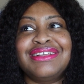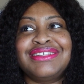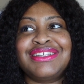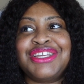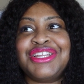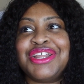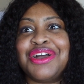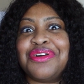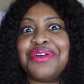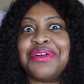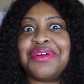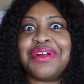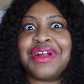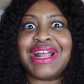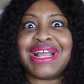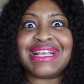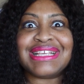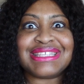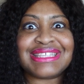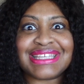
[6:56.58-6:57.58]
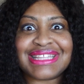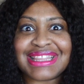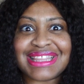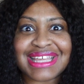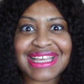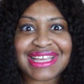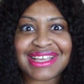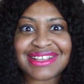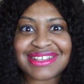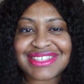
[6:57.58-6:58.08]
you know, crazy
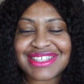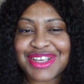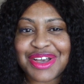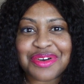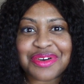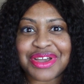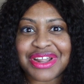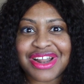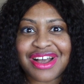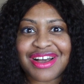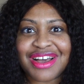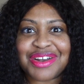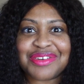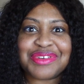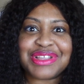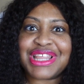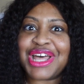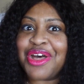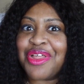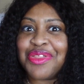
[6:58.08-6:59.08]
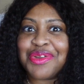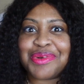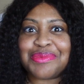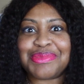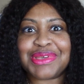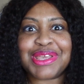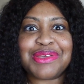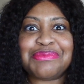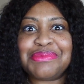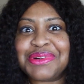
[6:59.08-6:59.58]
things going on with other
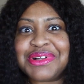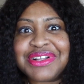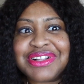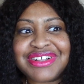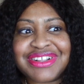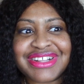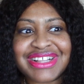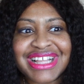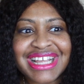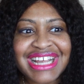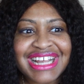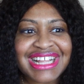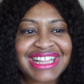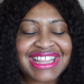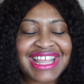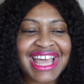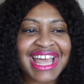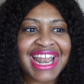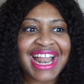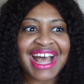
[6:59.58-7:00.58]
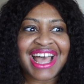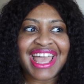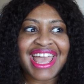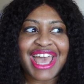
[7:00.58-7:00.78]
people that I